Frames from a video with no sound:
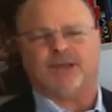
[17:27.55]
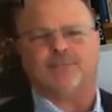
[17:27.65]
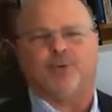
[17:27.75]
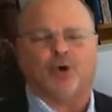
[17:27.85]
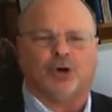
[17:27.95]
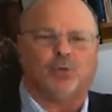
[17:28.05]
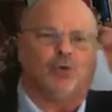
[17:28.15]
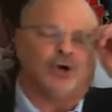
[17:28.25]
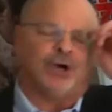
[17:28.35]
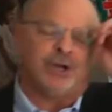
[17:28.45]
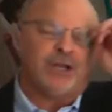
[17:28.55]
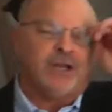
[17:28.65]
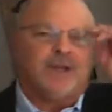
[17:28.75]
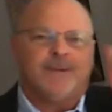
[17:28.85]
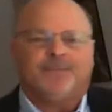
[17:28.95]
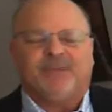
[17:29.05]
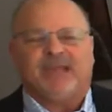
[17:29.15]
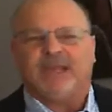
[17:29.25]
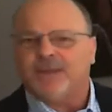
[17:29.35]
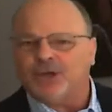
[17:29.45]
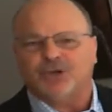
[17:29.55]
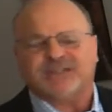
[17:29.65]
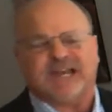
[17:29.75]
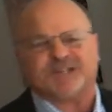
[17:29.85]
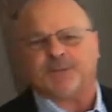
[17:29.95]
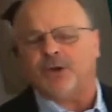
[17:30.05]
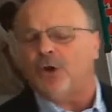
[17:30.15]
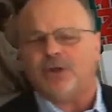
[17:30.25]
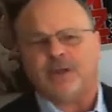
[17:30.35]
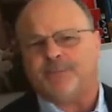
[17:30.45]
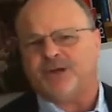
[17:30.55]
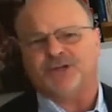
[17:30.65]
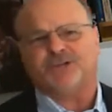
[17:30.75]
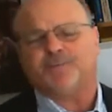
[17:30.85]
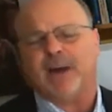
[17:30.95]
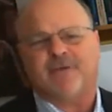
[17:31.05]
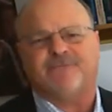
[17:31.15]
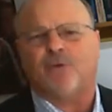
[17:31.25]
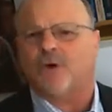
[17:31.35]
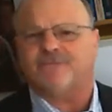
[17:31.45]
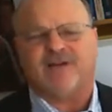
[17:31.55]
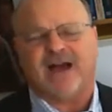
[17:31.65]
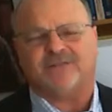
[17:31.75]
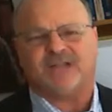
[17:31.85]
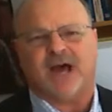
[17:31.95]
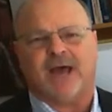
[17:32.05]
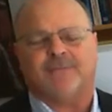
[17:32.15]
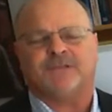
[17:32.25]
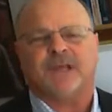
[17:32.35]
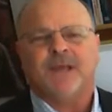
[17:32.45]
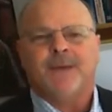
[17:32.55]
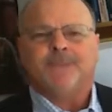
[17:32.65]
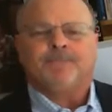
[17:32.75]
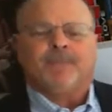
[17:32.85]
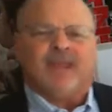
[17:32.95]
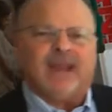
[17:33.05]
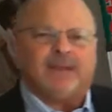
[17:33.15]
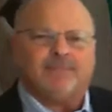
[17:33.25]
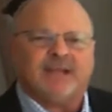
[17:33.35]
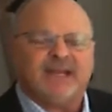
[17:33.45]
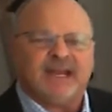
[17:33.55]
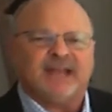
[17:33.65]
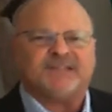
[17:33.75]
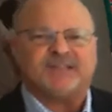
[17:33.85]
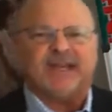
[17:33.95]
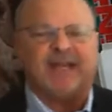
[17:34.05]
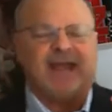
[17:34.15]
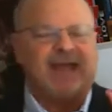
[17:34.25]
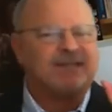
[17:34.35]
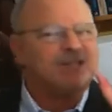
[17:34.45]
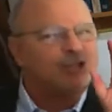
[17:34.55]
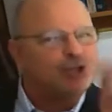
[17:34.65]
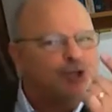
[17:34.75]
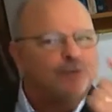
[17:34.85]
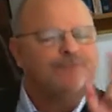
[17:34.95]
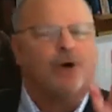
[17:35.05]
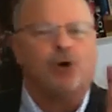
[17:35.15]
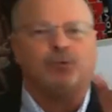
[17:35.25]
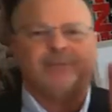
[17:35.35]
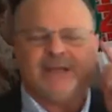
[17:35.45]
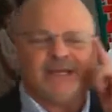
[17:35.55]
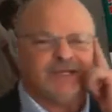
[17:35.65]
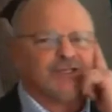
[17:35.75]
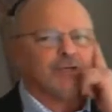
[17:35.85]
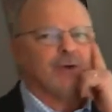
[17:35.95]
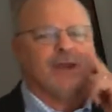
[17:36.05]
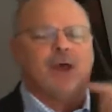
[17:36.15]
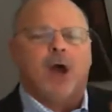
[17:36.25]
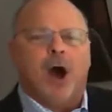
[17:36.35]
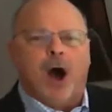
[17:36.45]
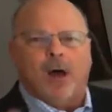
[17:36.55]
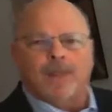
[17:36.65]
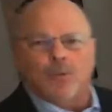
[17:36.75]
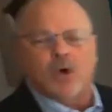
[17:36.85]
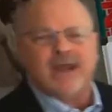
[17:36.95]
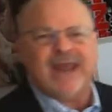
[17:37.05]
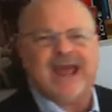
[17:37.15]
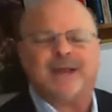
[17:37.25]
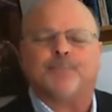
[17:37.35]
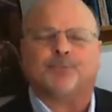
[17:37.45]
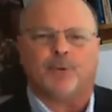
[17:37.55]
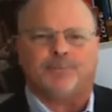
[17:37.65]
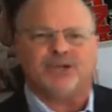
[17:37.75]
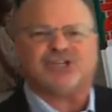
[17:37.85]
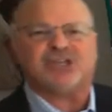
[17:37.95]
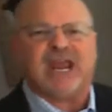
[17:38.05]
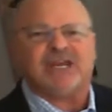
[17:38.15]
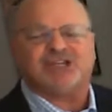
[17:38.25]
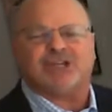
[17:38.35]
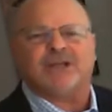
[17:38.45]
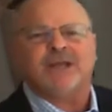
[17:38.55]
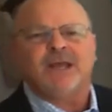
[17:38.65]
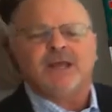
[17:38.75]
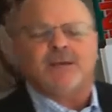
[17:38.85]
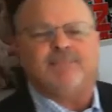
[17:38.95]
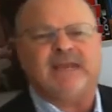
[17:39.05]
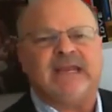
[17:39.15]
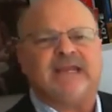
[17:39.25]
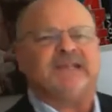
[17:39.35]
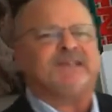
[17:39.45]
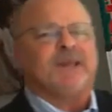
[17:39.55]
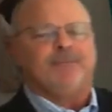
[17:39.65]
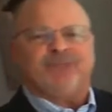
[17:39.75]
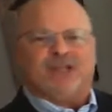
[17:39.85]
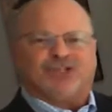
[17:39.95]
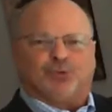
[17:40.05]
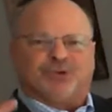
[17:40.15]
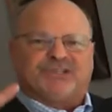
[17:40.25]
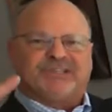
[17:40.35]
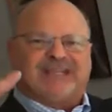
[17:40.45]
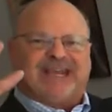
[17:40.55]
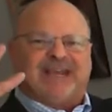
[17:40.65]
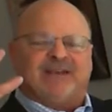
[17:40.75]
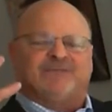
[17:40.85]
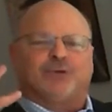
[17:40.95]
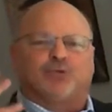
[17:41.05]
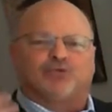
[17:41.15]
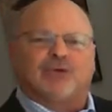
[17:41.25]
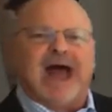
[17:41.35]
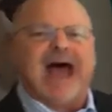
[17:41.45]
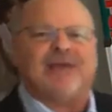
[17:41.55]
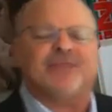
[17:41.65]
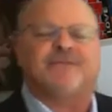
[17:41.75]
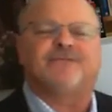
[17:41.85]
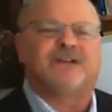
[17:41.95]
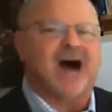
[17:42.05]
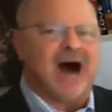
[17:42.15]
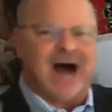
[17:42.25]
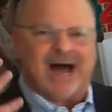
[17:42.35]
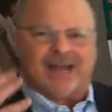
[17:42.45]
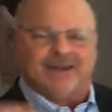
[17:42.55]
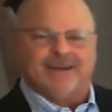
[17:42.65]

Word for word: important word in the New Testament. It only appears about four or five times, and it mean it's it has a twofold meaning to it. On the one hand, a propitiation means to receive the wrath of God,